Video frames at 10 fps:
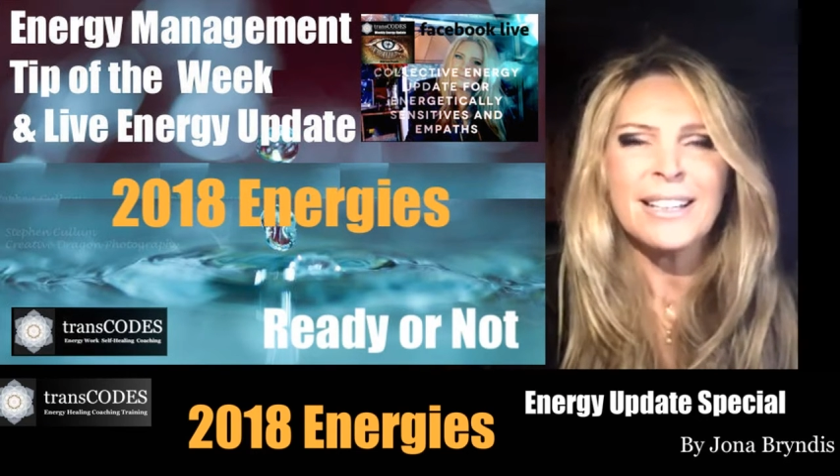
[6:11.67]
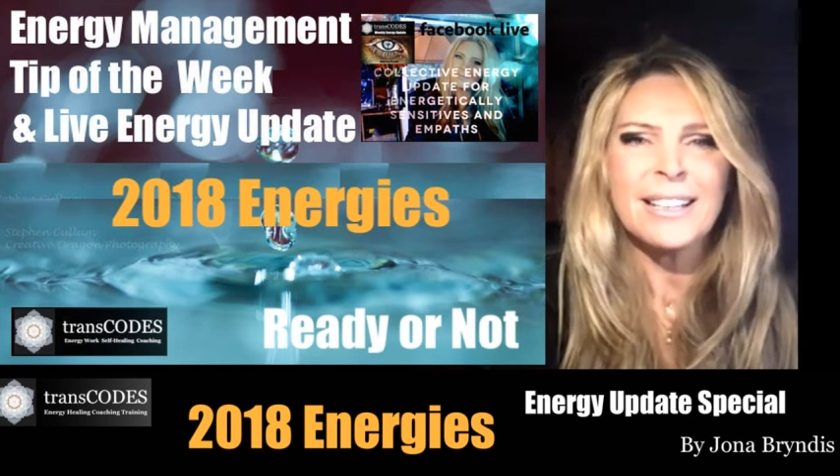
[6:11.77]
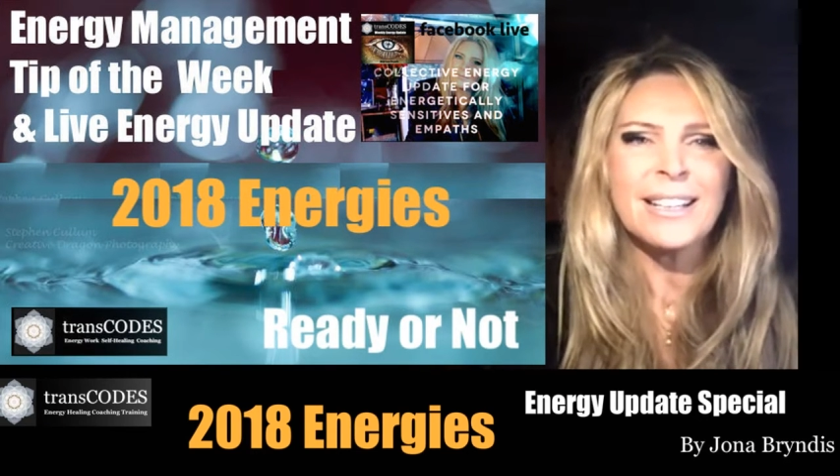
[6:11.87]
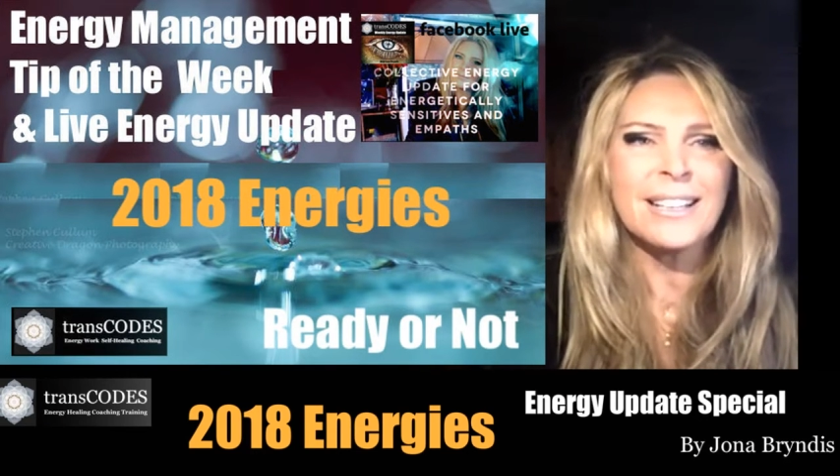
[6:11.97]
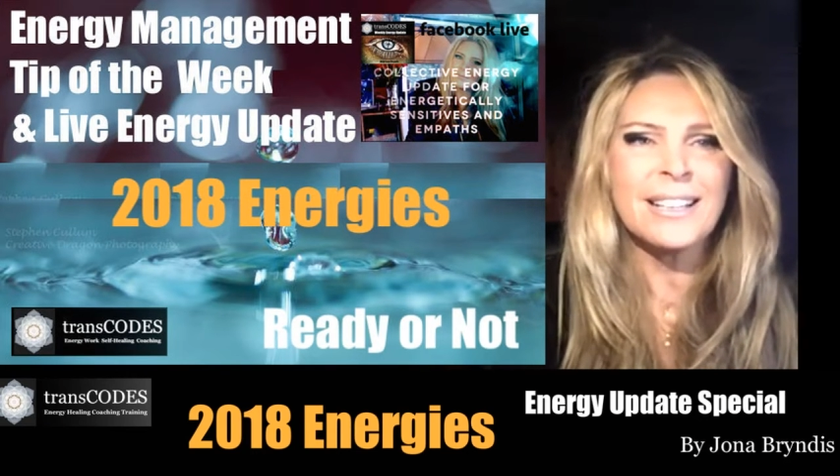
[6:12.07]

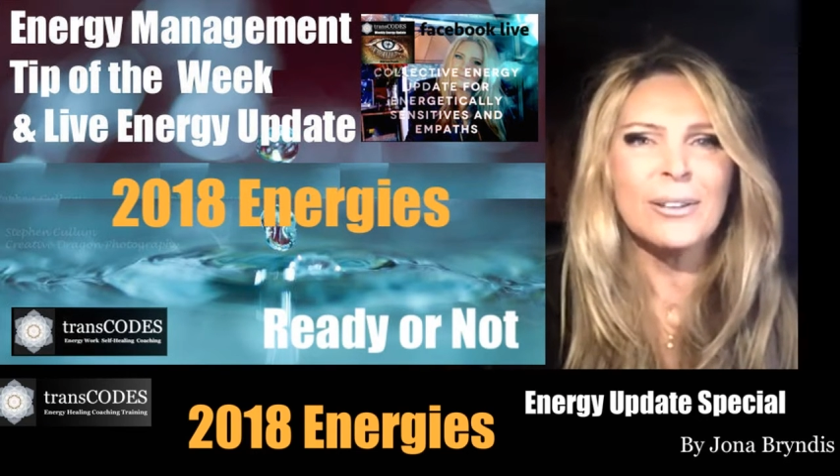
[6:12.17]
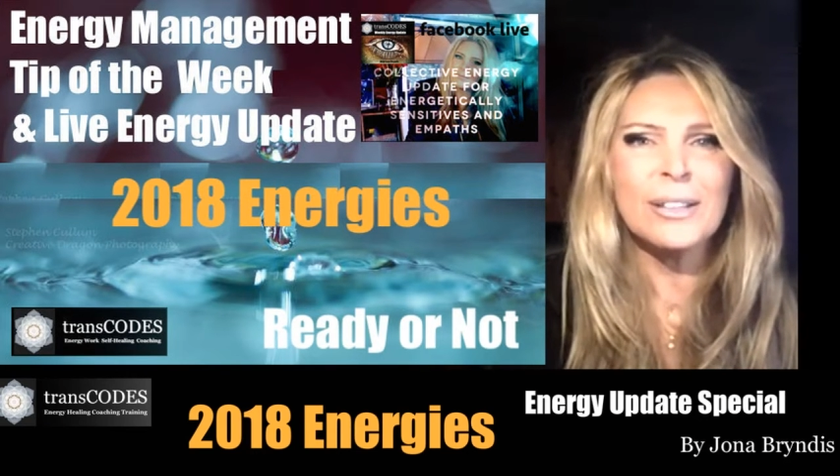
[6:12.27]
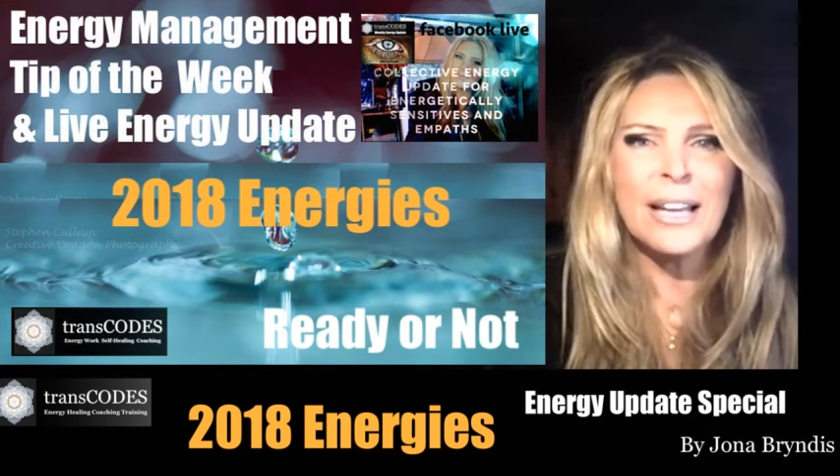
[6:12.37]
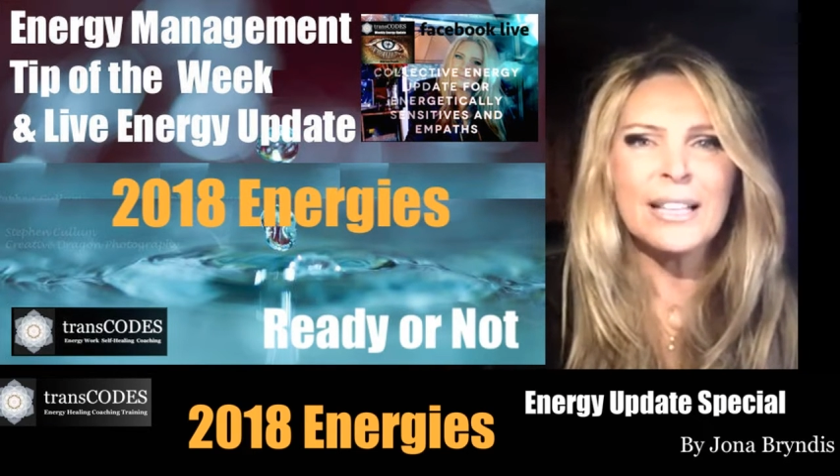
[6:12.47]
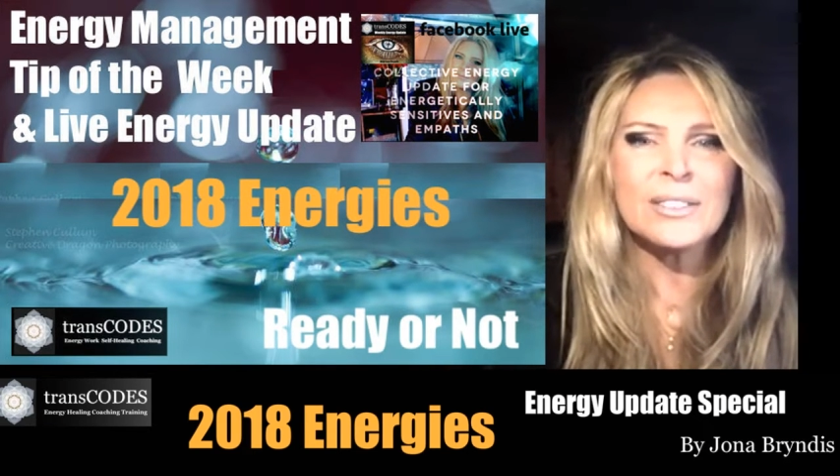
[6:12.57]
you know,
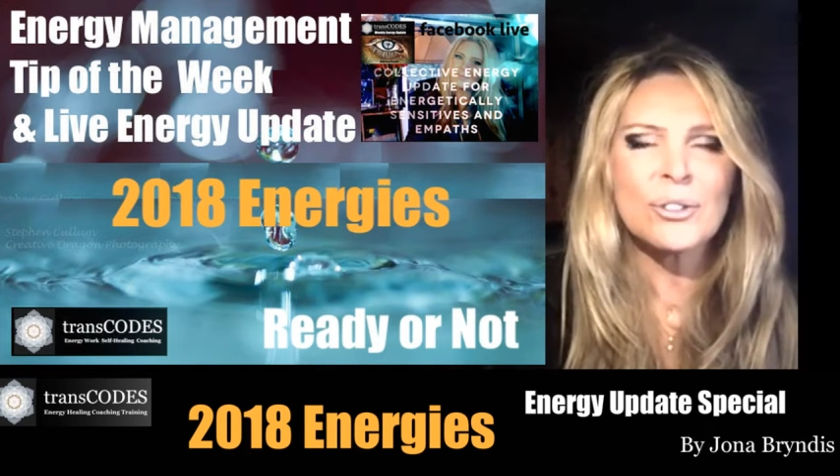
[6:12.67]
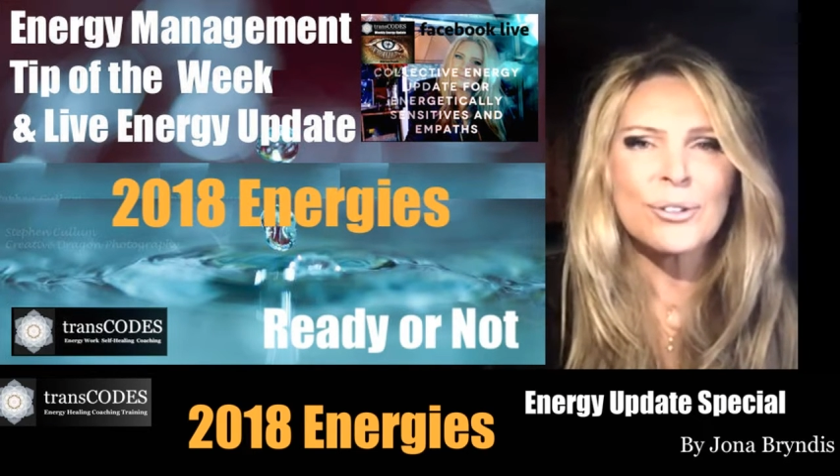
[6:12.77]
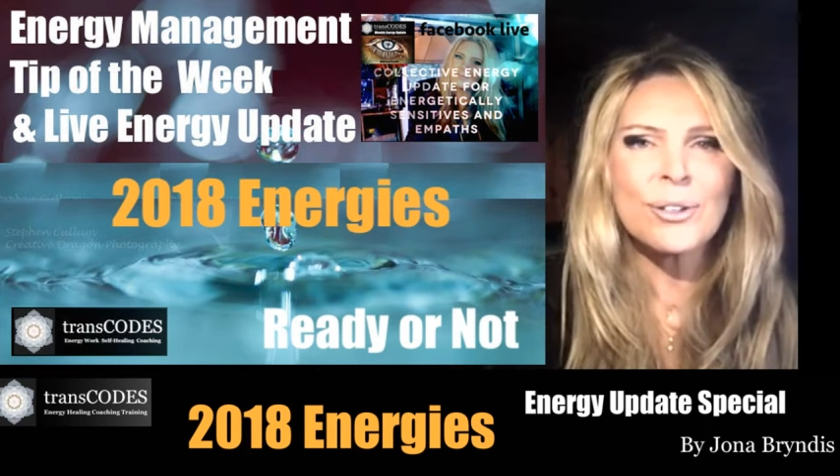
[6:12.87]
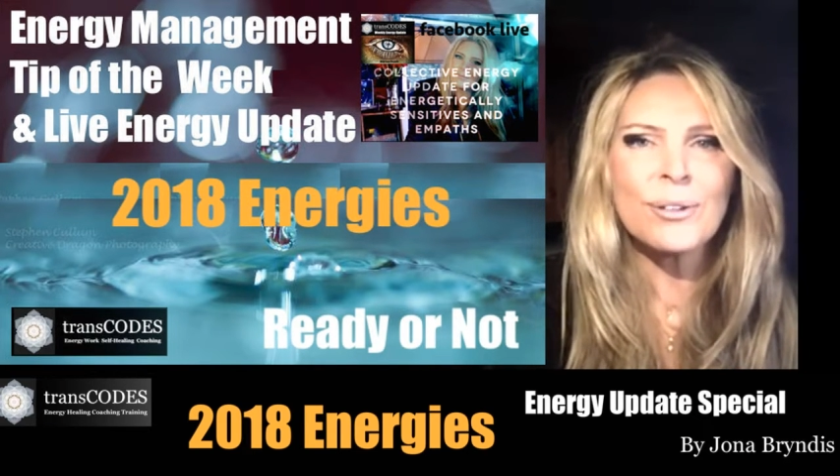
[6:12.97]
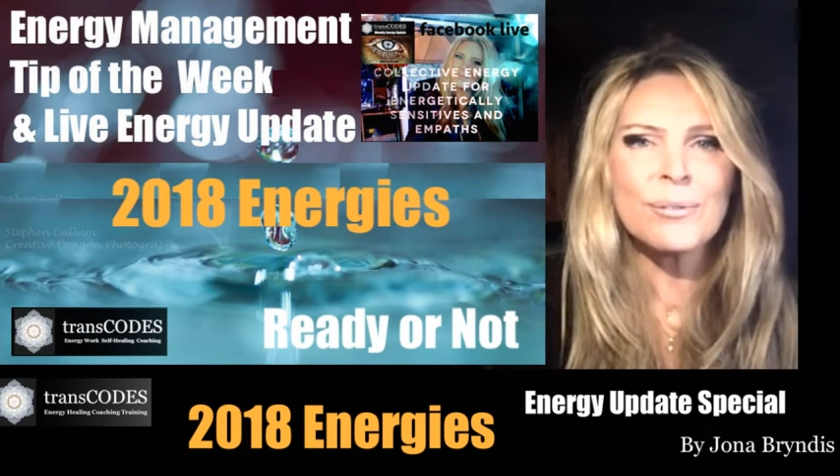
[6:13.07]
less
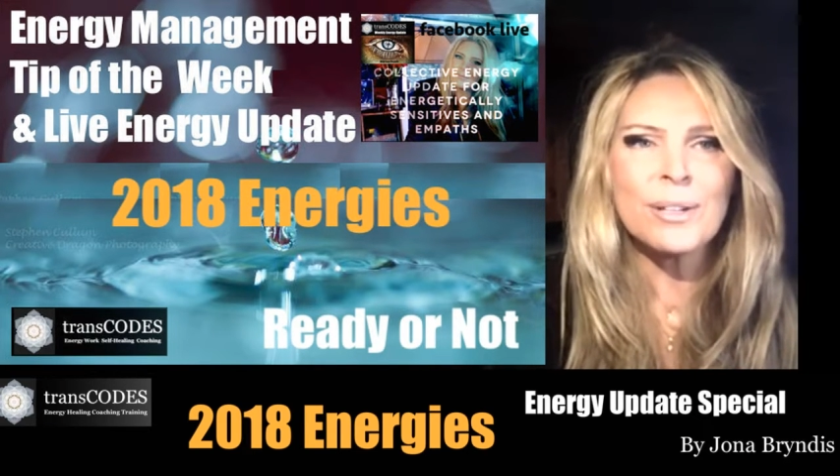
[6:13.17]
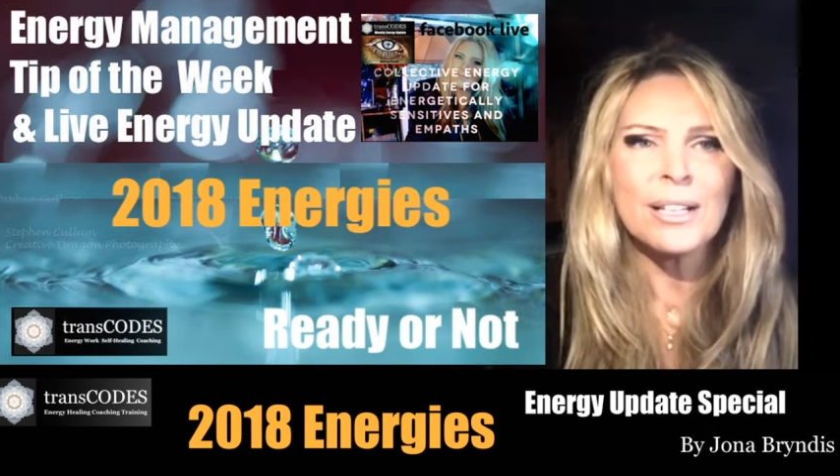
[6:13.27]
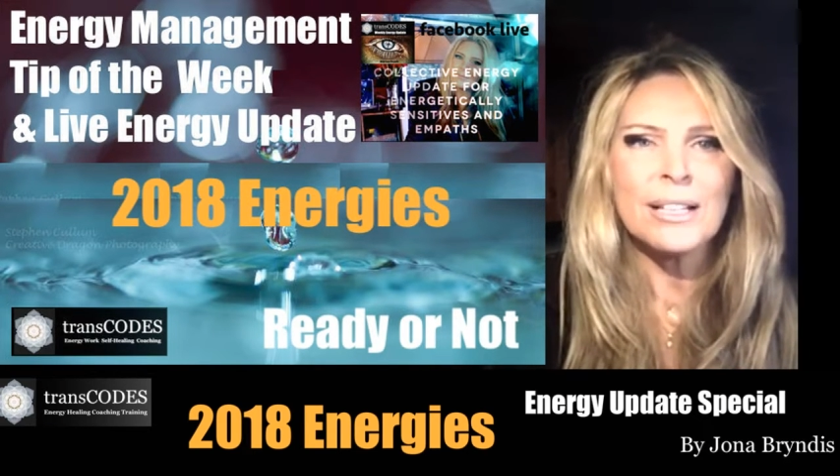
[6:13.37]
true.